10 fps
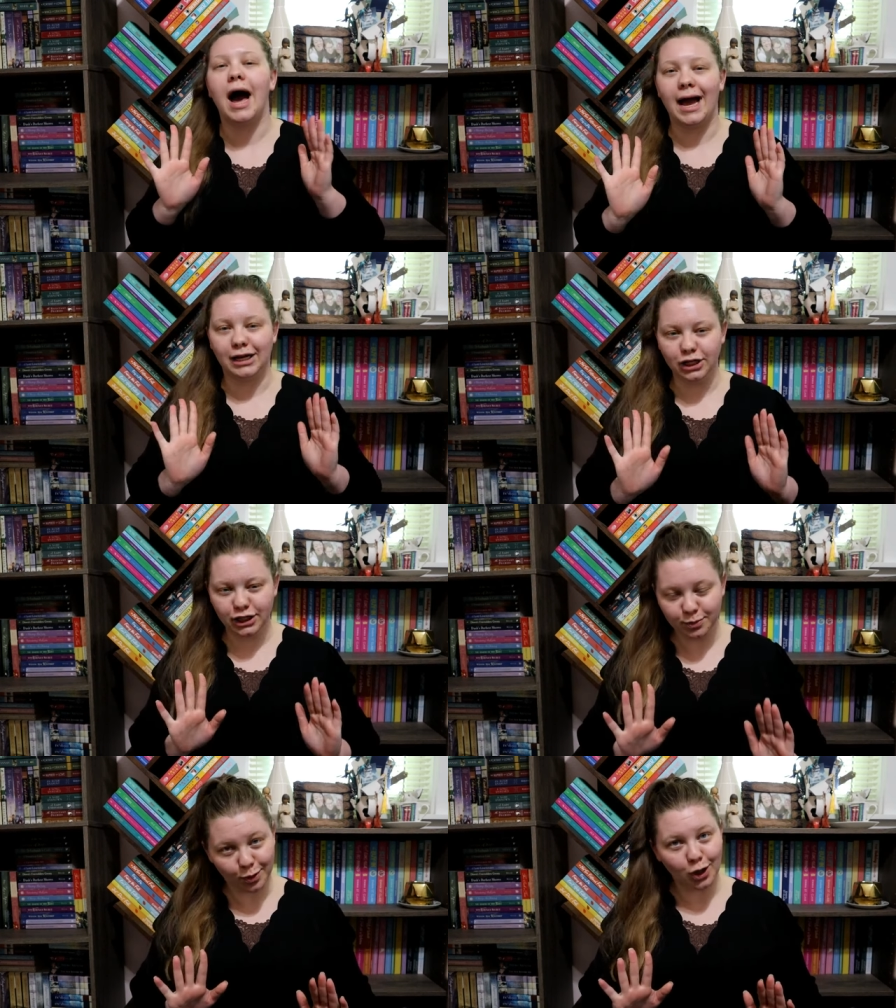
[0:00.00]
I
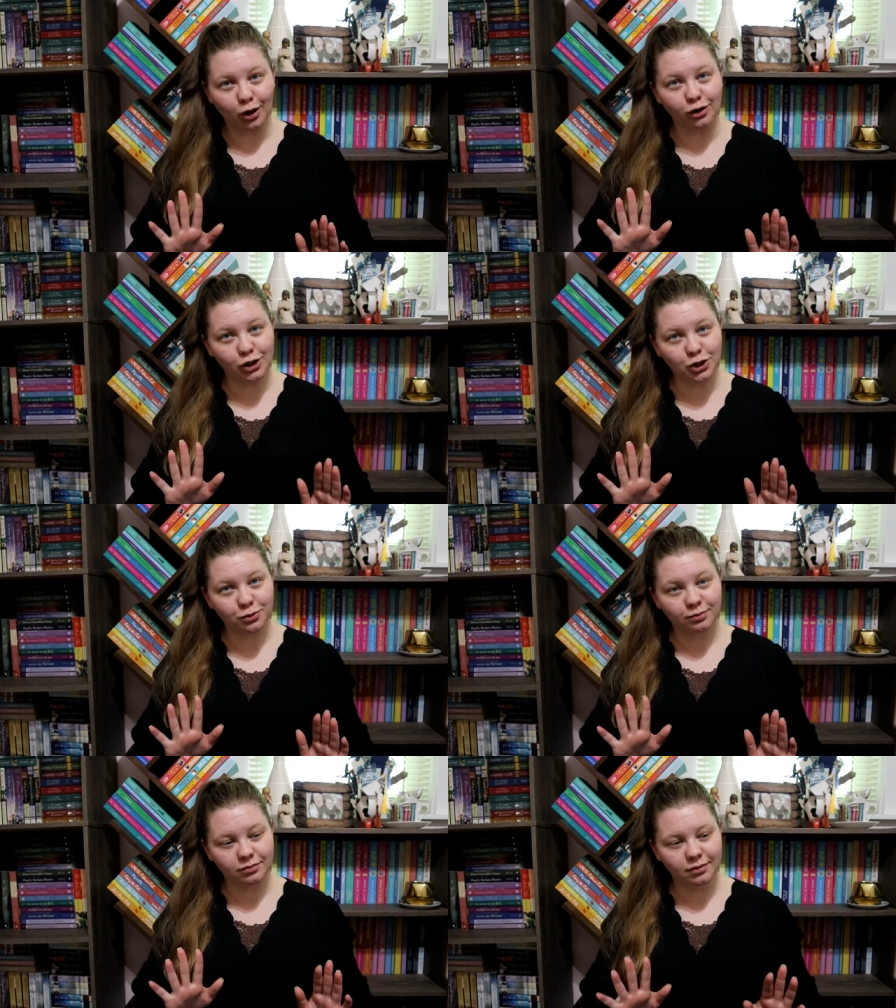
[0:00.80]
could
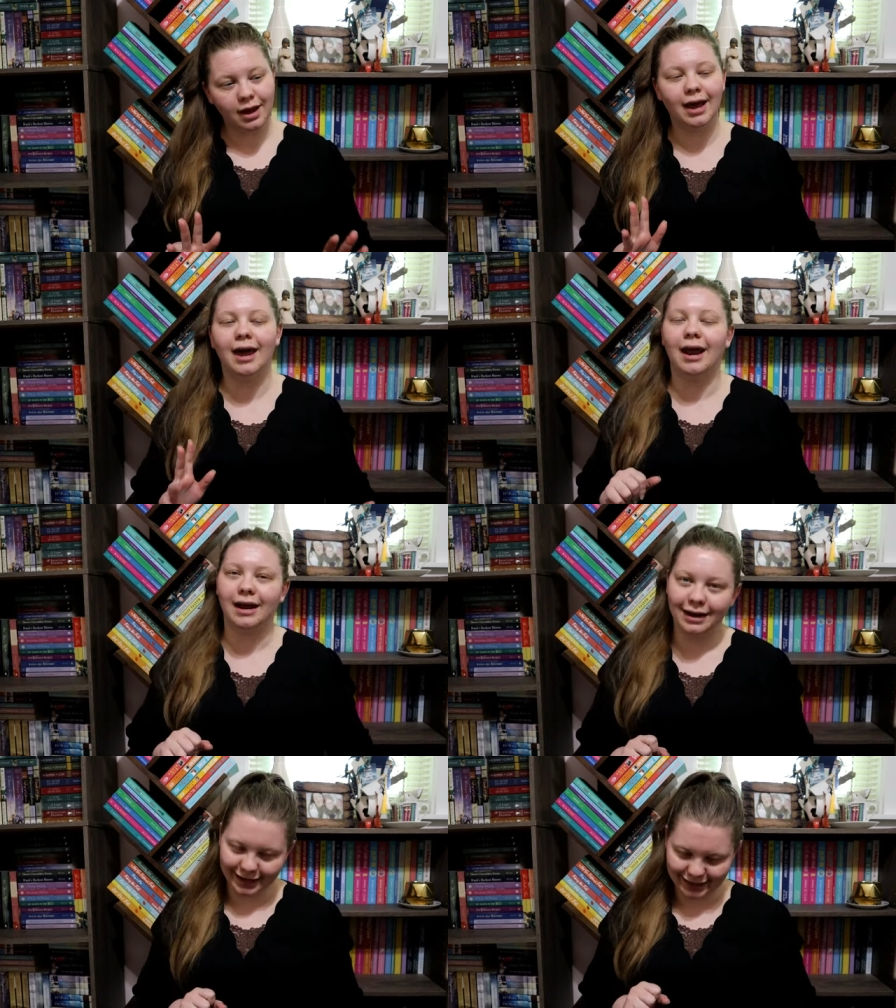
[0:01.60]
splurge and I
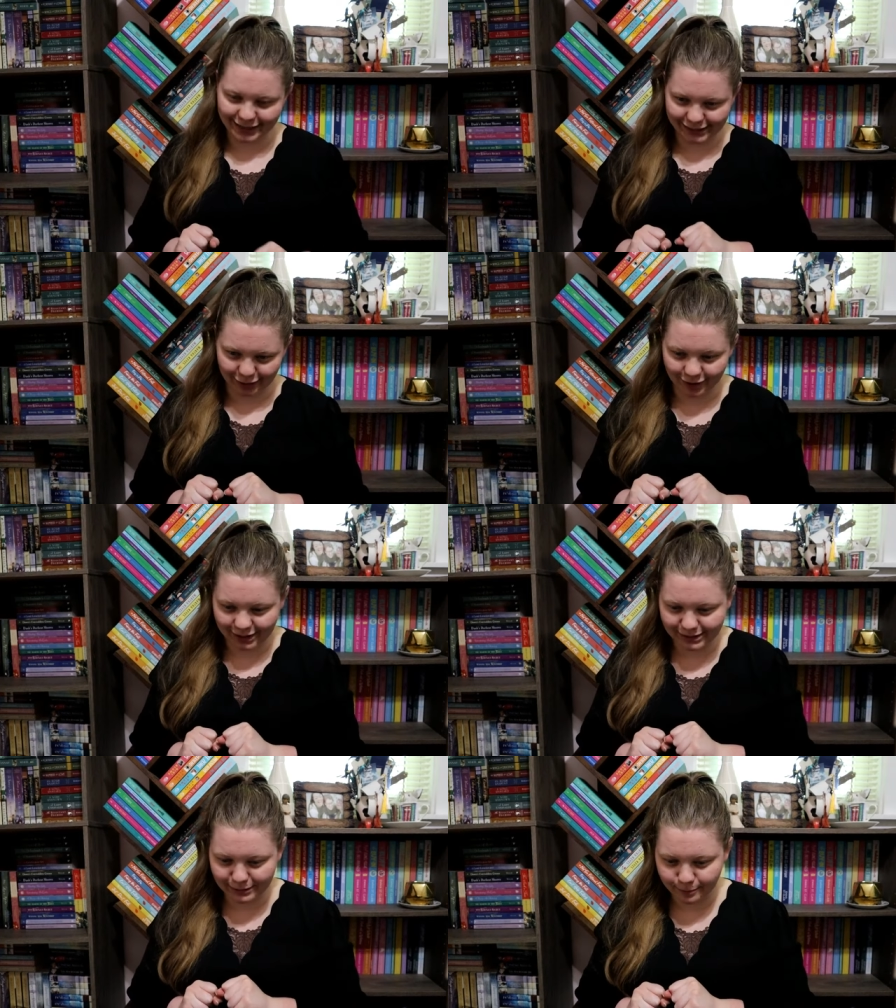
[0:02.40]
could get the
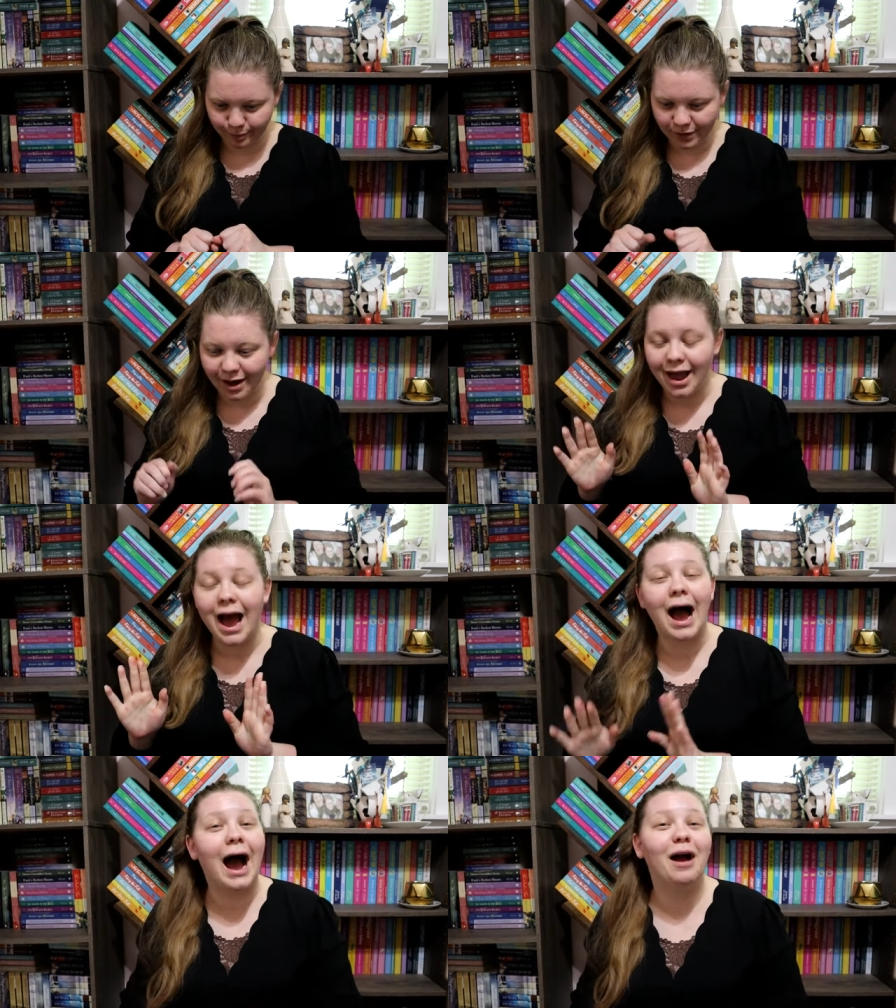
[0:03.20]
series.
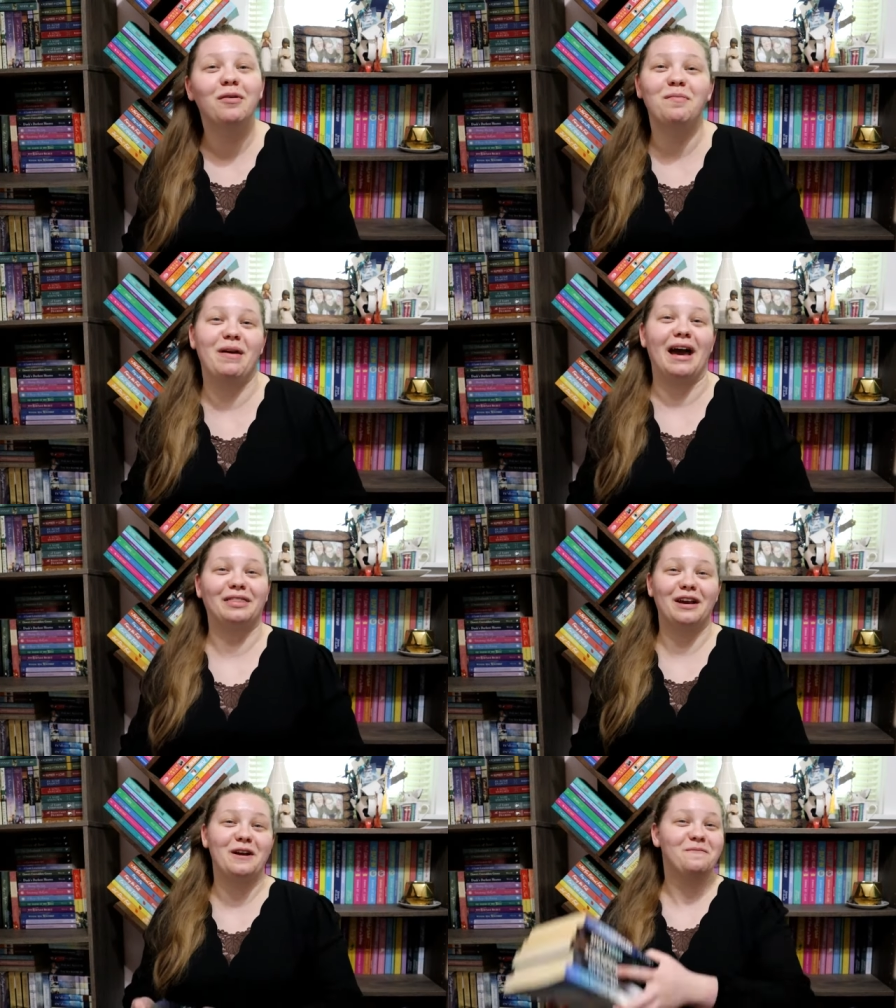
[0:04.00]
I went
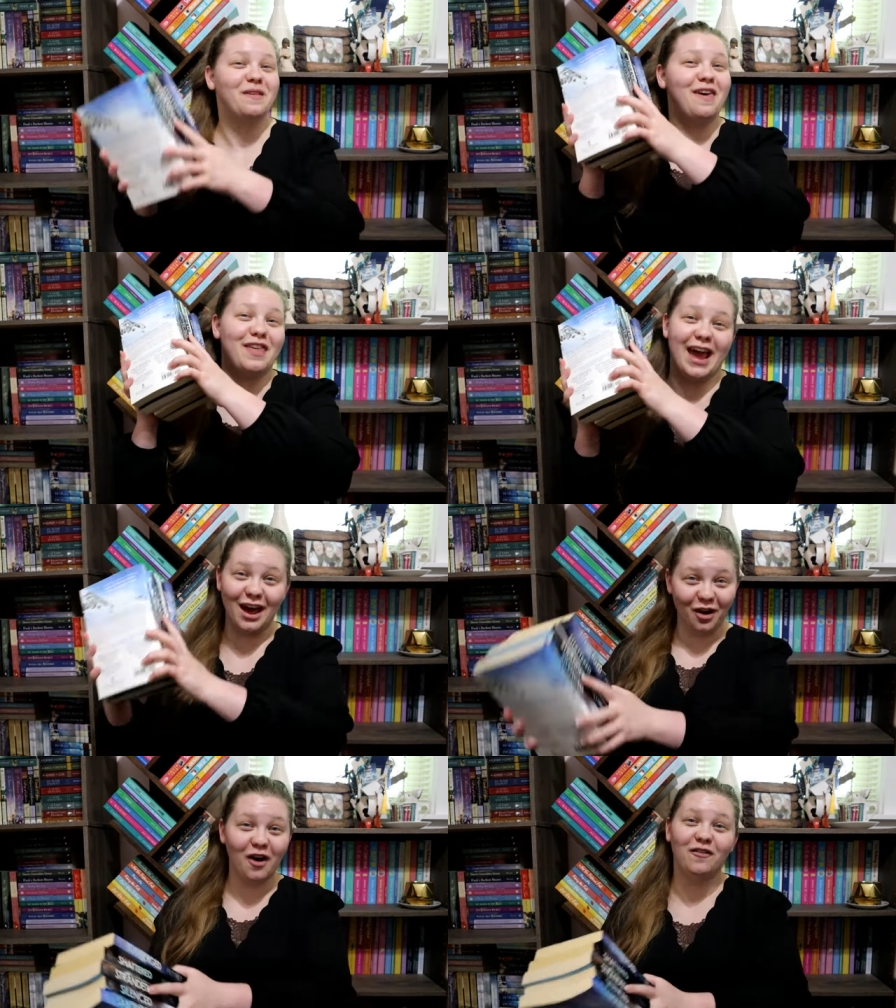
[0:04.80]
back there, they
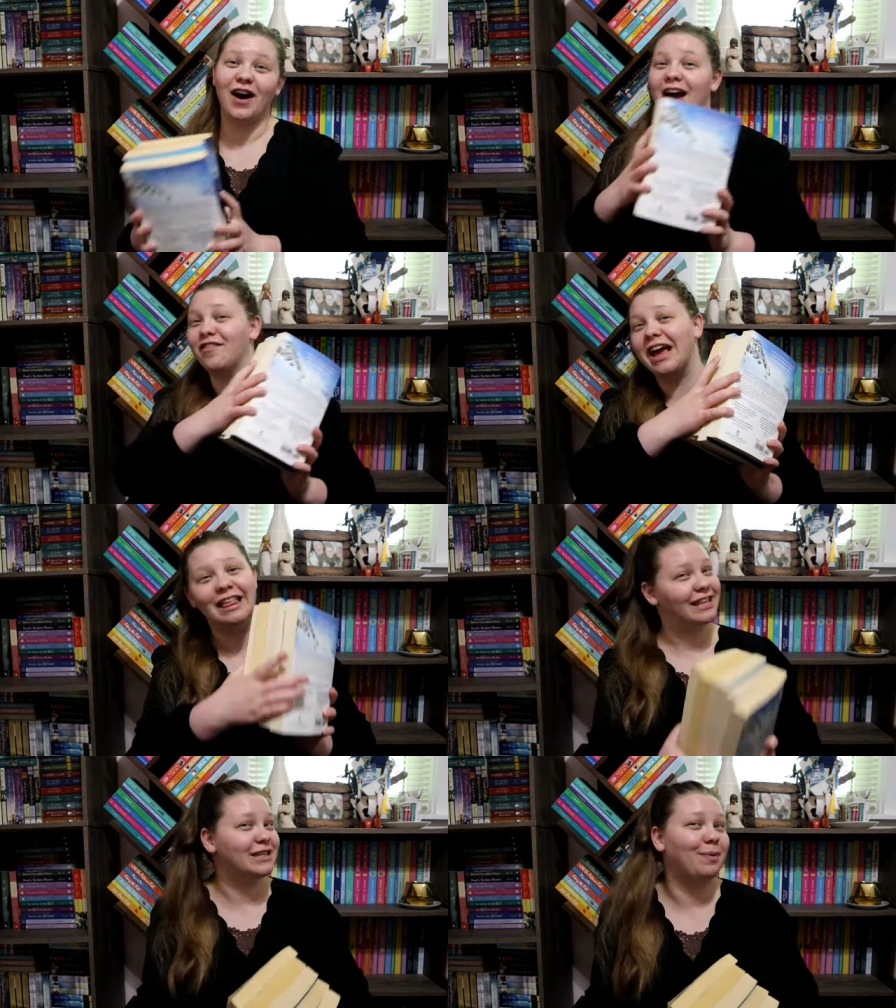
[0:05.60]
had all five
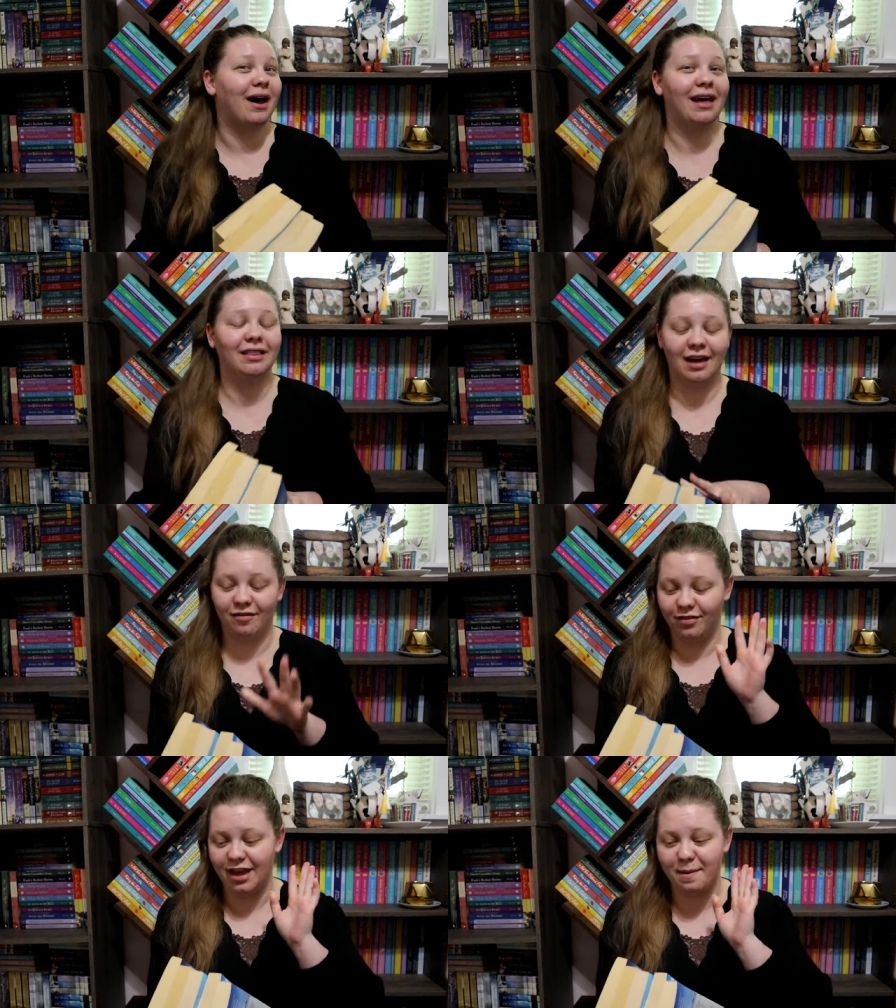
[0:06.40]
in the spot I
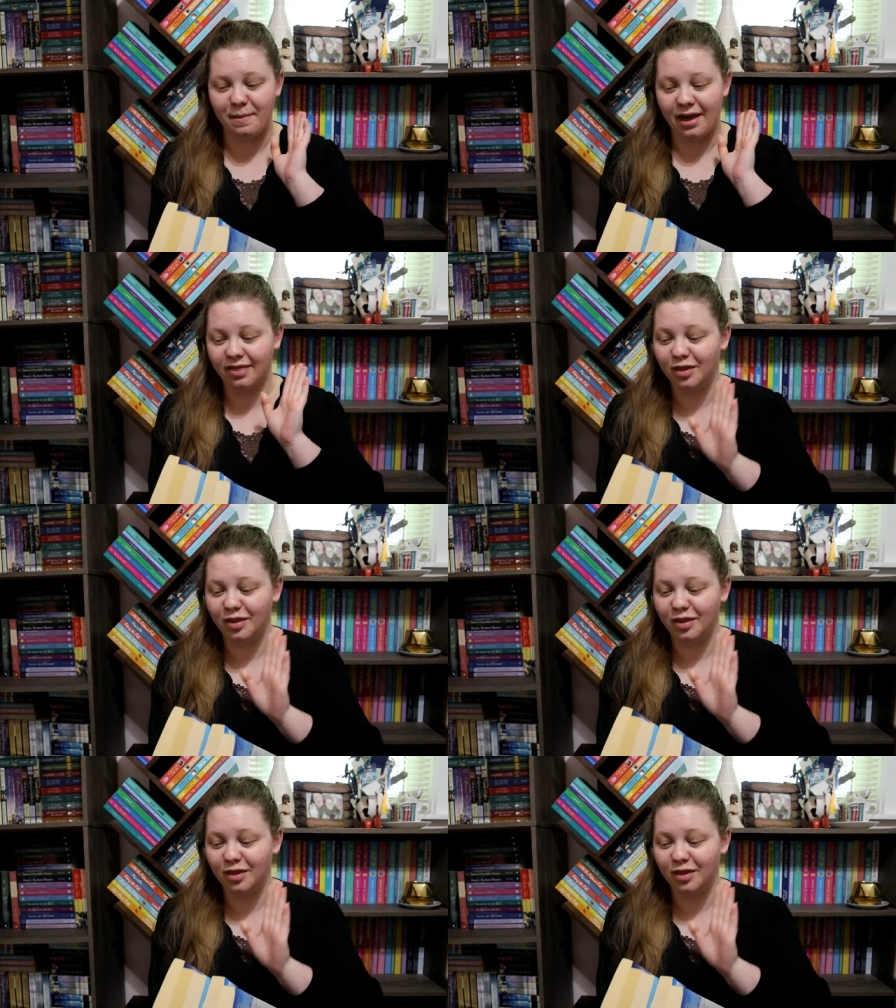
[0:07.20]
left them.